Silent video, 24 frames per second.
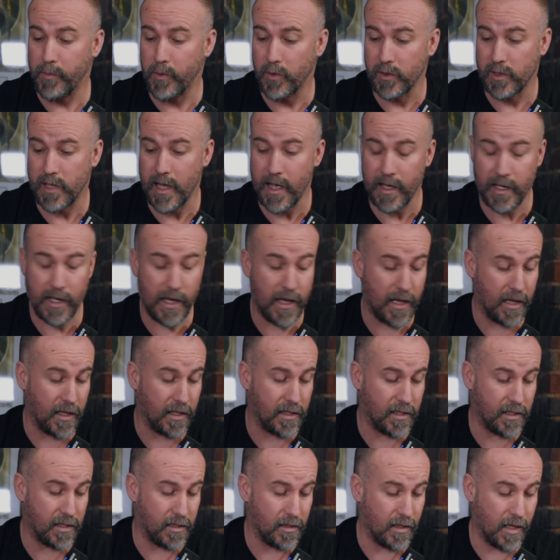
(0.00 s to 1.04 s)
because their kit
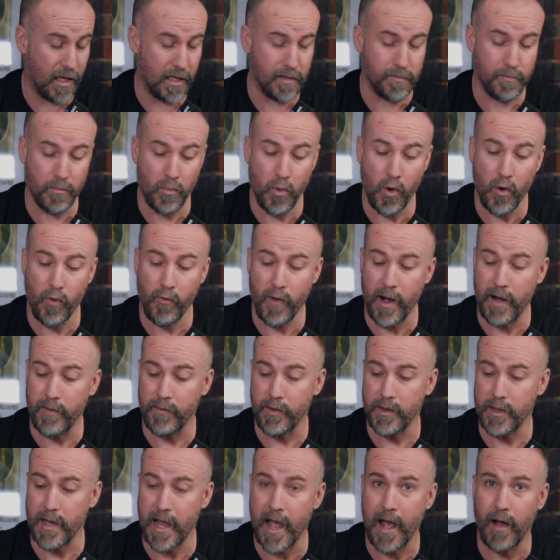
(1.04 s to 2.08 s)
is more
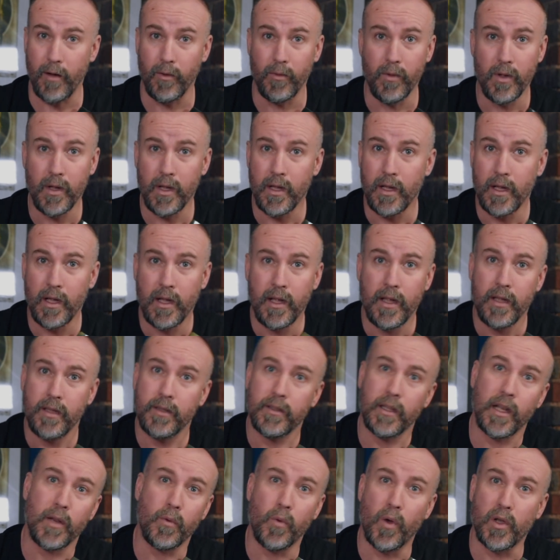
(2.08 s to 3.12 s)
relevant now
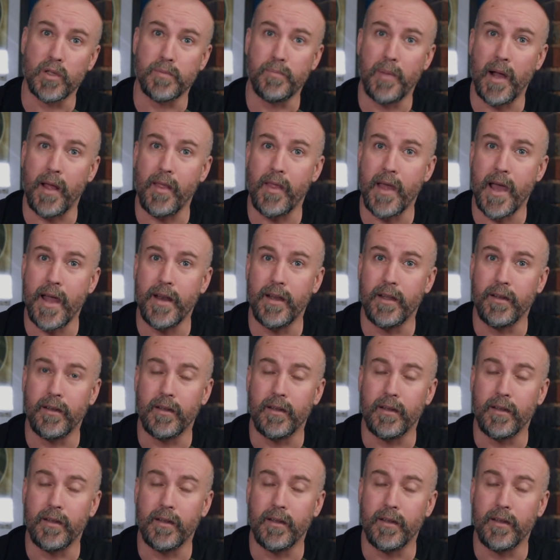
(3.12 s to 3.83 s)
than it was back then.